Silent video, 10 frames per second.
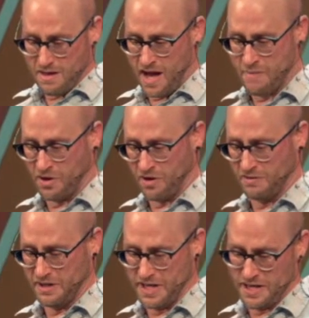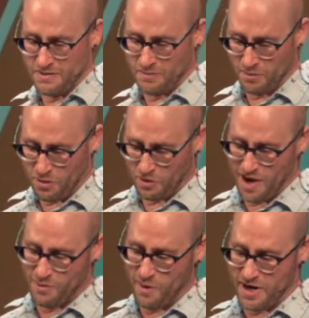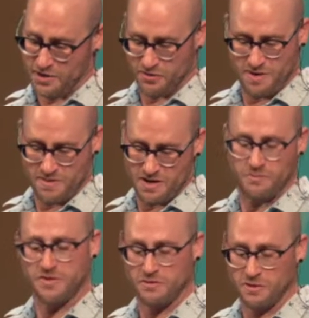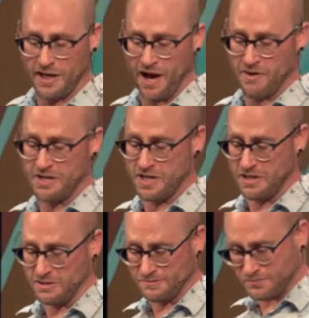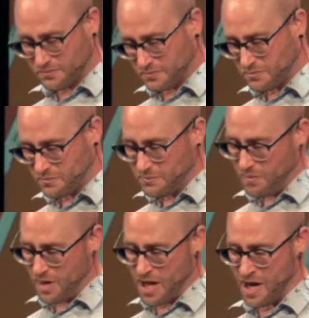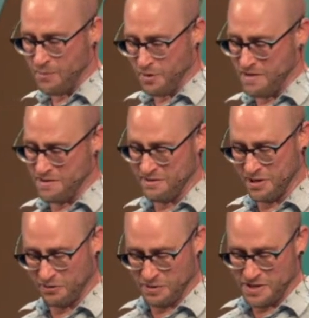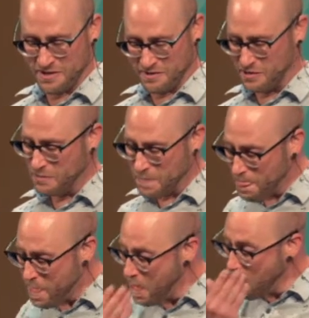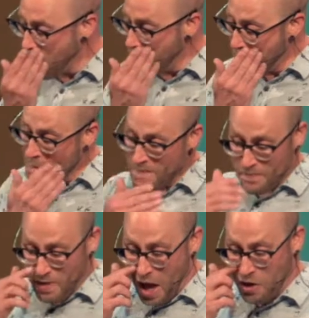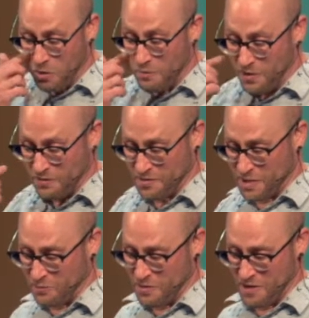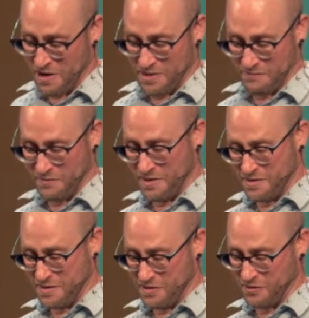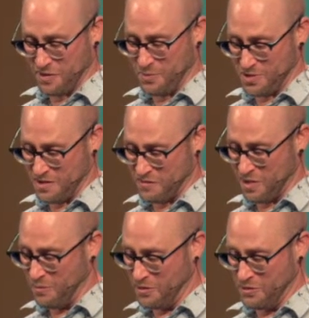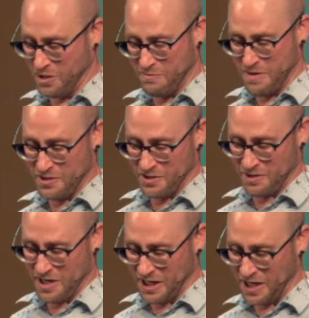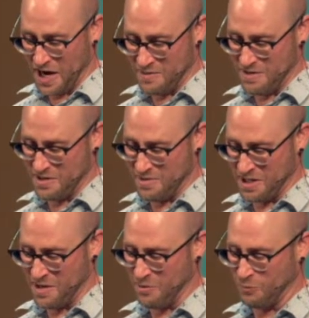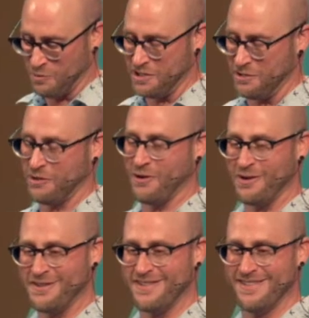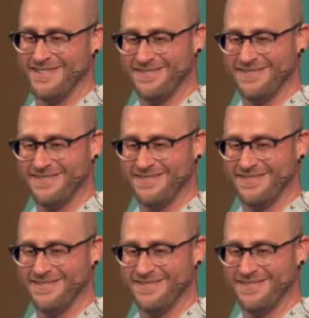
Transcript: I am currently in the program awaiting treatment in Missoula County Jail, and I pray this letter reaches you. I hope there's someone there that fits the description of someone who could mentor and guide me to become a real Christian.